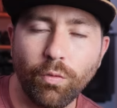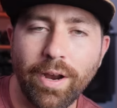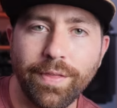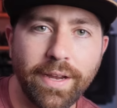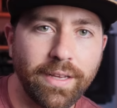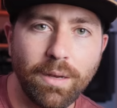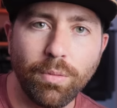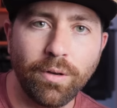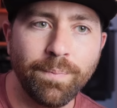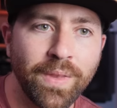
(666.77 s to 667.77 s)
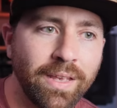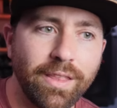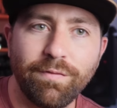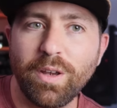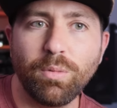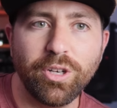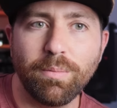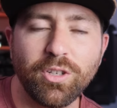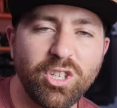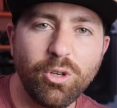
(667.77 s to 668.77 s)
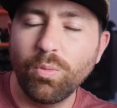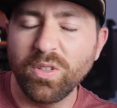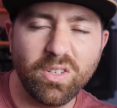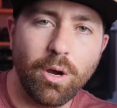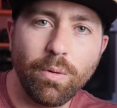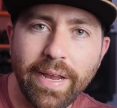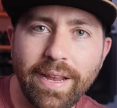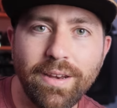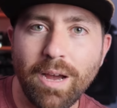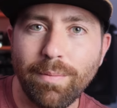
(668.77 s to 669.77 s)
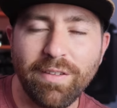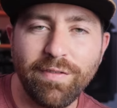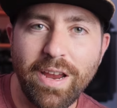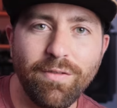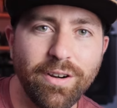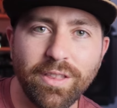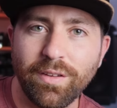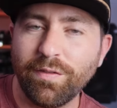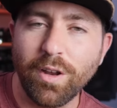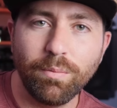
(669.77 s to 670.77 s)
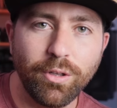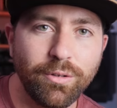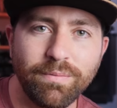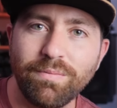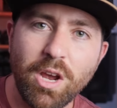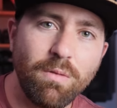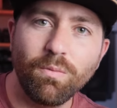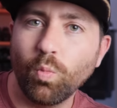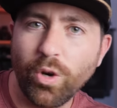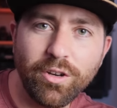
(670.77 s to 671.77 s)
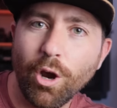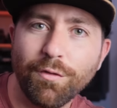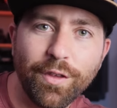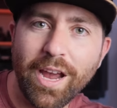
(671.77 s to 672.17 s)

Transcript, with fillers: around that gimbal. The Vimble number two was okay, not my favorite. The FunBlue, no, wouldn't go for